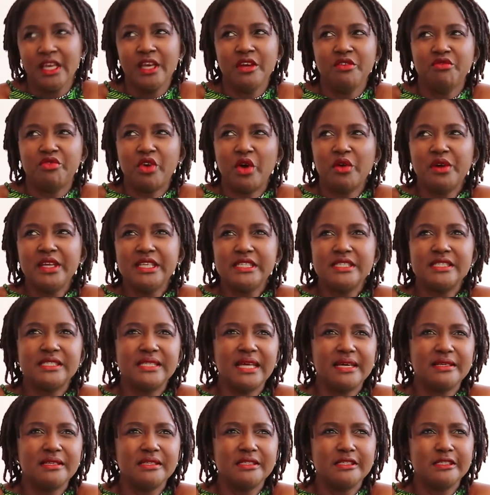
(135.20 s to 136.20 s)
For
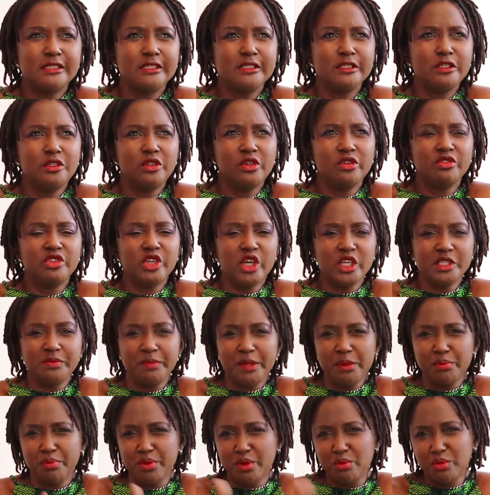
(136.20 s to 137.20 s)
instance, you've just
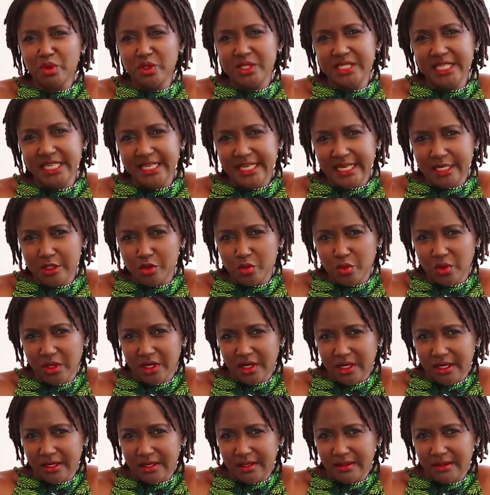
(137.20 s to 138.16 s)
been promoted at work.